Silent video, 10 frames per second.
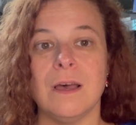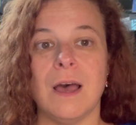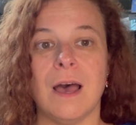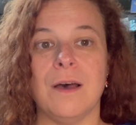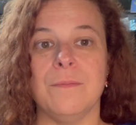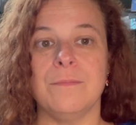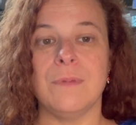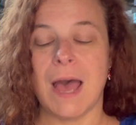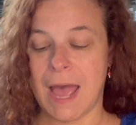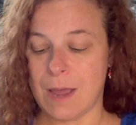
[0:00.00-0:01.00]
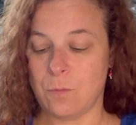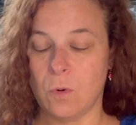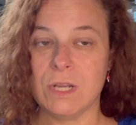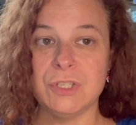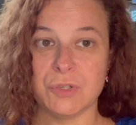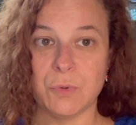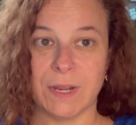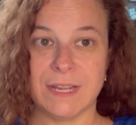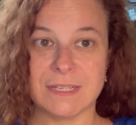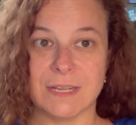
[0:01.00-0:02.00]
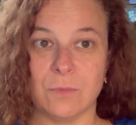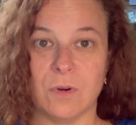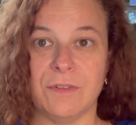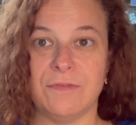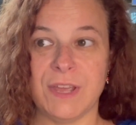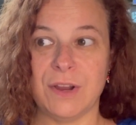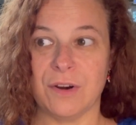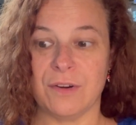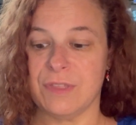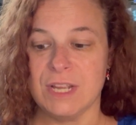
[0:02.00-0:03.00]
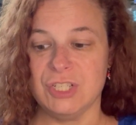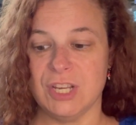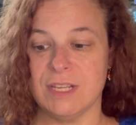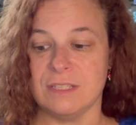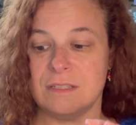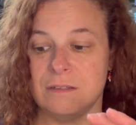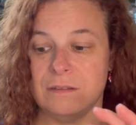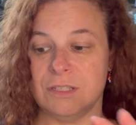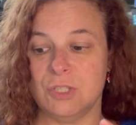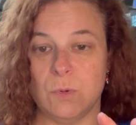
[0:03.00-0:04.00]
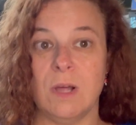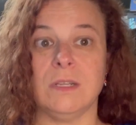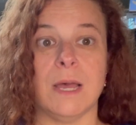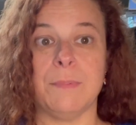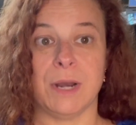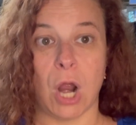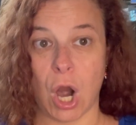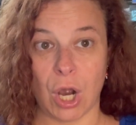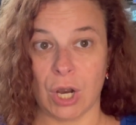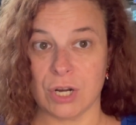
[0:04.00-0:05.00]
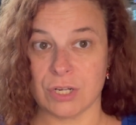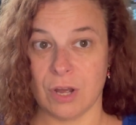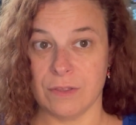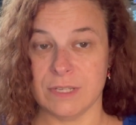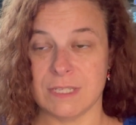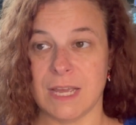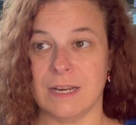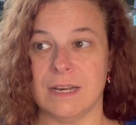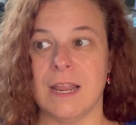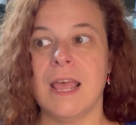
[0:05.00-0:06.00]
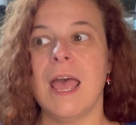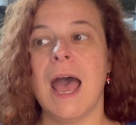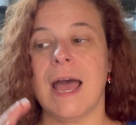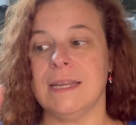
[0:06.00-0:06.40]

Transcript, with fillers: um, I had one joint in one finger that just swelled up and hurt all of a sudden. I